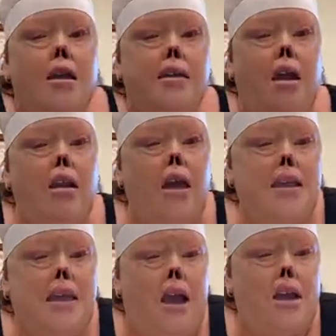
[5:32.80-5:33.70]

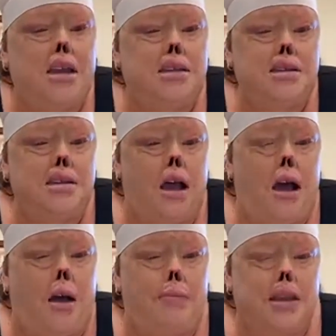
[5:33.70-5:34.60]
Caroline County
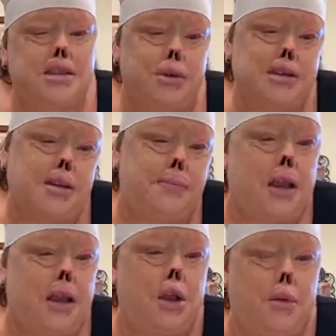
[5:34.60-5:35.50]
is doing something
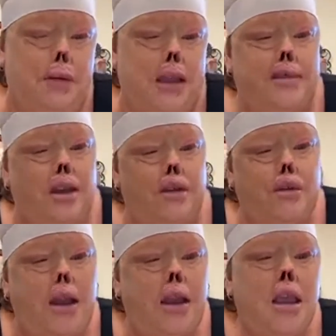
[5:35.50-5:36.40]
a little bit
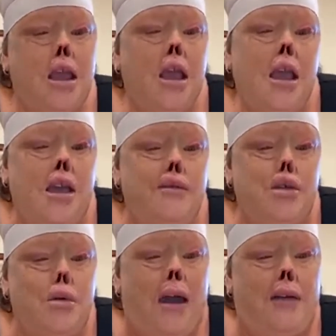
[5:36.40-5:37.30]
different. If
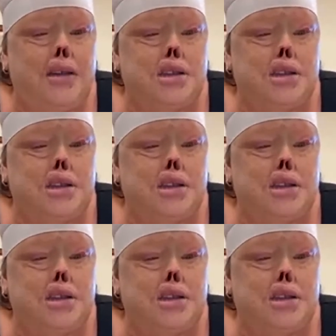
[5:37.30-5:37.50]
you have a